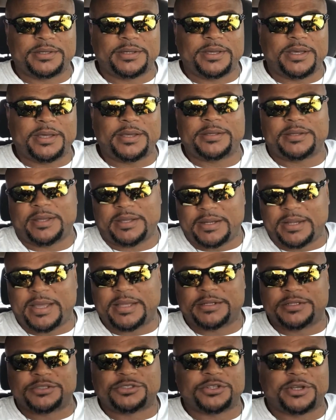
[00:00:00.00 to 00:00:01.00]
I
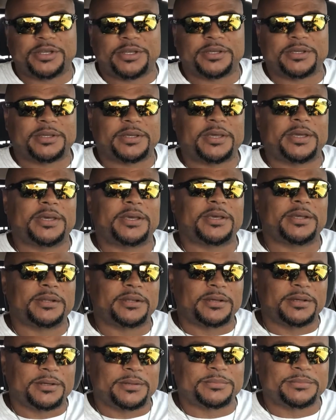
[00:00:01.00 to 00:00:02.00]
like to drink, and
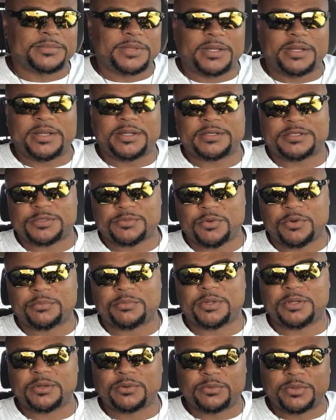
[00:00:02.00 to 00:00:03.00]
I like to smoke
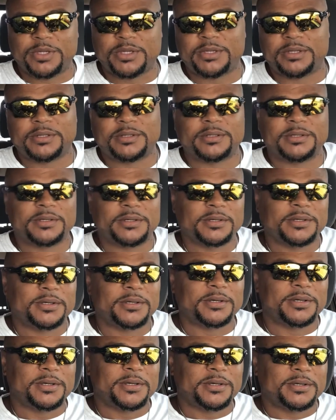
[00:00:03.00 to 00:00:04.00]
my little weed.
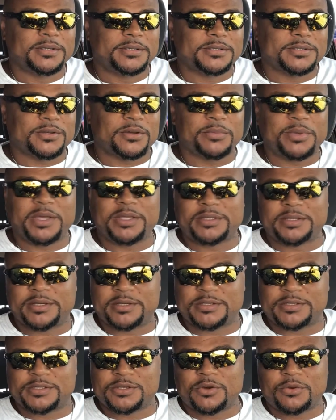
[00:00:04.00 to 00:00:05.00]
So I'm 8
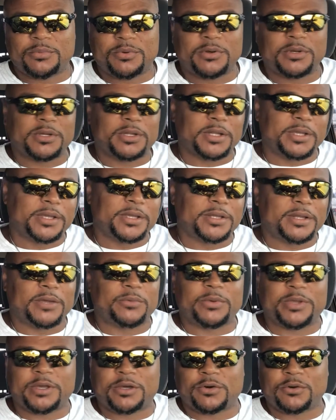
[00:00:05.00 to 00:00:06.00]
years sober, clean. I
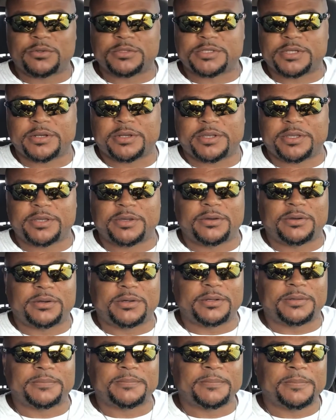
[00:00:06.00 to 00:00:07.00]
went cold turkey
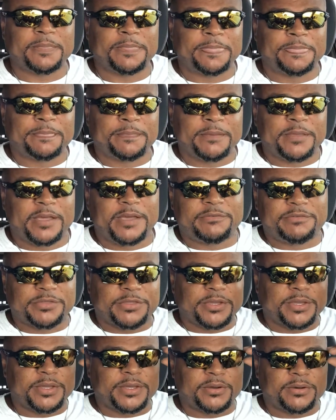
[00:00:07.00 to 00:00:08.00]
on
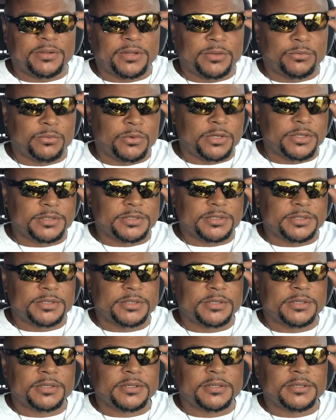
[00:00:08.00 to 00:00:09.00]
everything all at once.
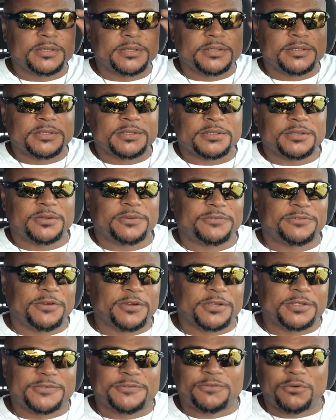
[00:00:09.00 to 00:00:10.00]
So the
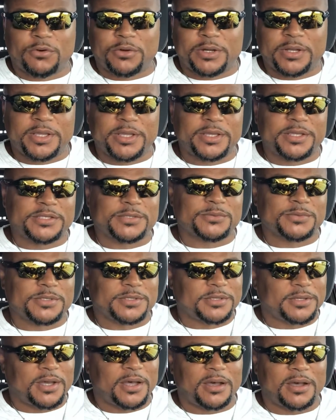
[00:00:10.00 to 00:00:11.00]
first 4 days was
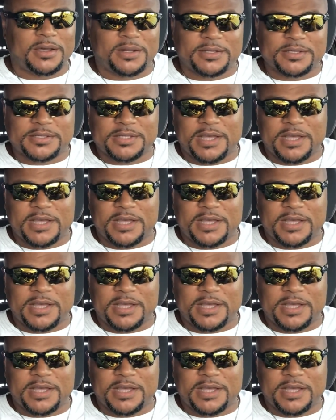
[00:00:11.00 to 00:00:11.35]
the hardest.